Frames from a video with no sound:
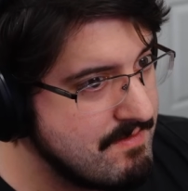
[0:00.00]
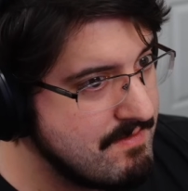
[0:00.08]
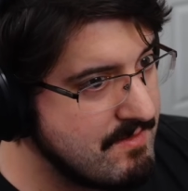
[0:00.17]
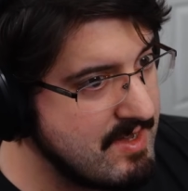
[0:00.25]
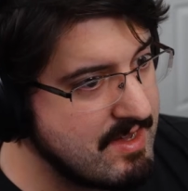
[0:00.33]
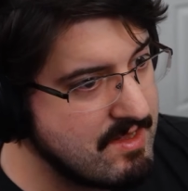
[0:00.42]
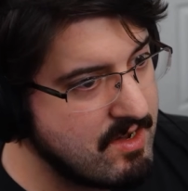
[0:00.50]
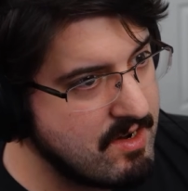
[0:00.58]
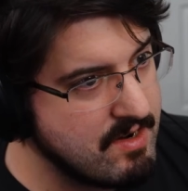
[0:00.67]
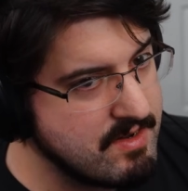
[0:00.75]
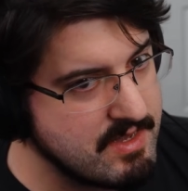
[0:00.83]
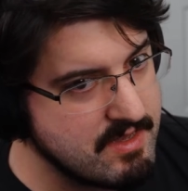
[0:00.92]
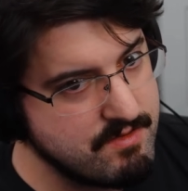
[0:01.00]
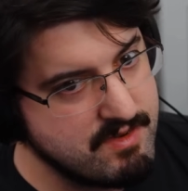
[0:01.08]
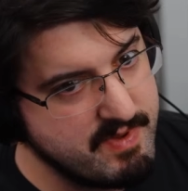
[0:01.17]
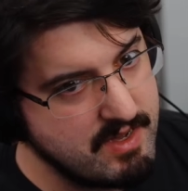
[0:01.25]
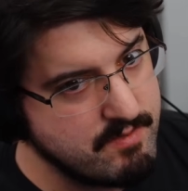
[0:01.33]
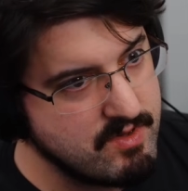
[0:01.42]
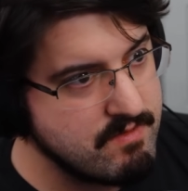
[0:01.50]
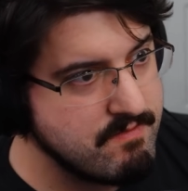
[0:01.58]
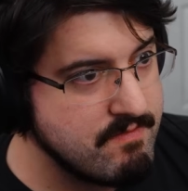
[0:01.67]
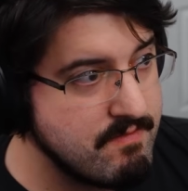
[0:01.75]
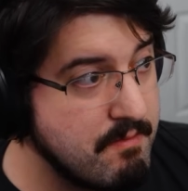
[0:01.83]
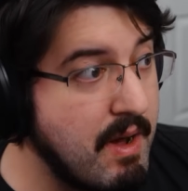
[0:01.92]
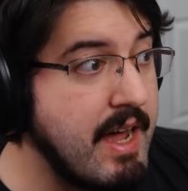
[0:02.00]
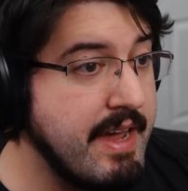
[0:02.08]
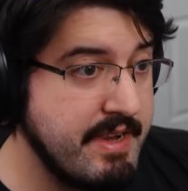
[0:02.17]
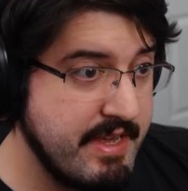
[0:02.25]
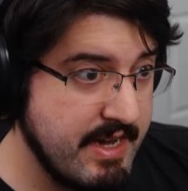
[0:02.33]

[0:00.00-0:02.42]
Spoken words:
Now, heart's a little debatable. Mind, yeah.